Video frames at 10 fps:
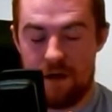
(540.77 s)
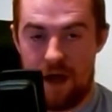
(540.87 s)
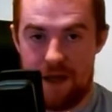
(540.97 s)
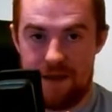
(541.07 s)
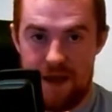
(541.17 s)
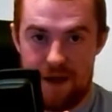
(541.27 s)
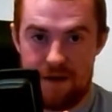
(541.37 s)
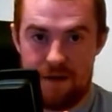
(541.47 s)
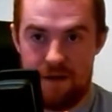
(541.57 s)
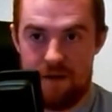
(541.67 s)
I take
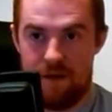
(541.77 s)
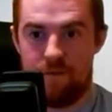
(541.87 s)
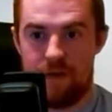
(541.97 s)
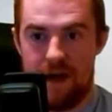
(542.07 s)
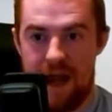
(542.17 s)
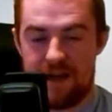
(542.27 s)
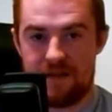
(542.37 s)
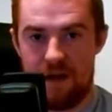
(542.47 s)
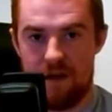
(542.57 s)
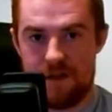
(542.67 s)
the next
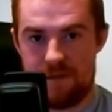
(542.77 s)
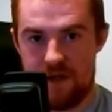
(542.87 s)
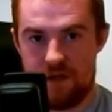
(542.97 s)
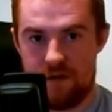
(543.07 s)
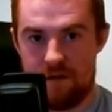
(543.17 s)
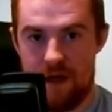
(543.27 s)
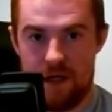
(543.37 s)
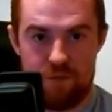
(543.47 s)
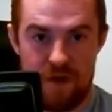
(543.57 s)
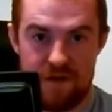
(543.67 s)
tile's position and the
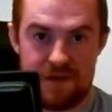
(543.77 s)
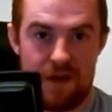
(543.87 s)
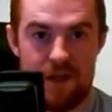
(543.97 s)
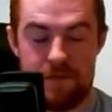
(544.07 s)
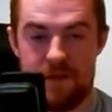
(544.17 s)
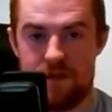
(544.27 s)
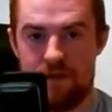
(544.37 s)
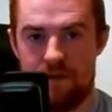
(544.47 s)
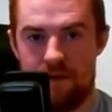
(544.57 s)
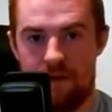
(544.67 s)
previous tile's
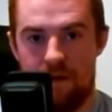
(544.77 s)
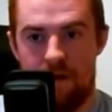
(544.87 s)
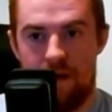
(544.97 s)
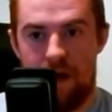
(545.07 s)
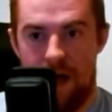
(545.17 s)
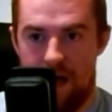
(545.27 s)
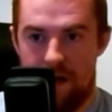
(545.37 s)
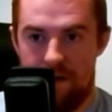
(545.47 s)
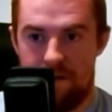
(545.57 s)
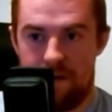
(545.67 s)
position
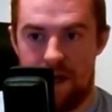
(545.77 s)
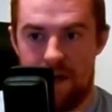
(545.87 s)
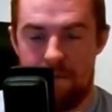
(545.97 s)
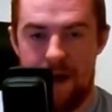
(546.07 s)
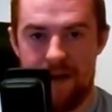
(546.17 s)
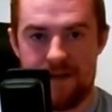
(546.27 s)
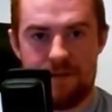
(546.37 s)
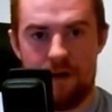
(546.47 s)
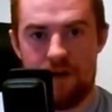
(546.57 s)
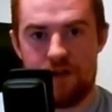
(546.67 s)
and kind of minus
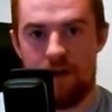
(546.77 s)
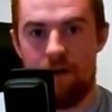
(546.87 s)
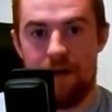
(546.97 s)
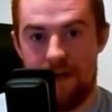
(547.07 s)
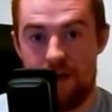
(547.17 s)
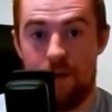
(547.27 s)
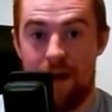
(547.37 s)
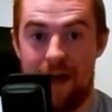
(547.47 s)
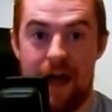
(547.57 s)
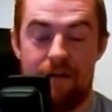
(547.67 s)
them on each other. And then you, I
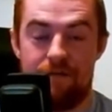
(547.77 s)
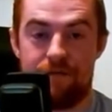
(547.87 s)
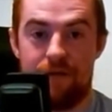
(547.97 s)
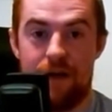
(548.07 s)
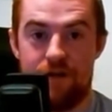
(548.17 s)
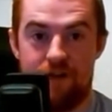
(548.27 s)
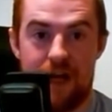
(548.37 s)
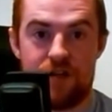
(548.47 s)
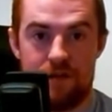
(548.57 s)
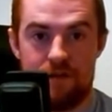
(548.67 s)
have a
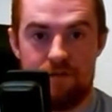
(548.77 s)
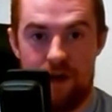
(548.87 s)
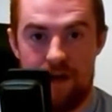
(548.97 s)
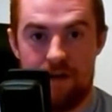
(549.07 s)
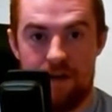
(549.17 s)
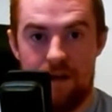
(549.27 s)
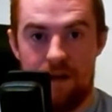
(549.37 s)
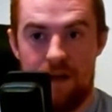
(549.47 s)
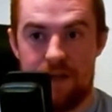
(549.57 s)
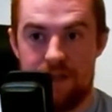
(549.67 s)
direction, right?
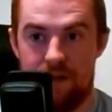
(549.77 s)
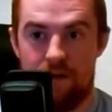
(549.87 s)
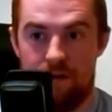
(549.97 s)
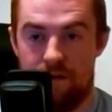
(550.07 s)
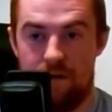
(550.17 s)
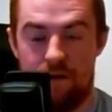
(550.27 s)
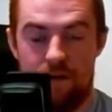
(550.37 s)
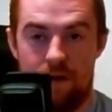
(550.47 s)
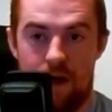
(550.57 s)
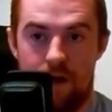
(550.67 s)
It's either
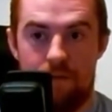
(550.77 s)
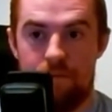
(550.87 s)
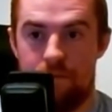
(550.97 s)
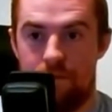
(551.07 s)
um,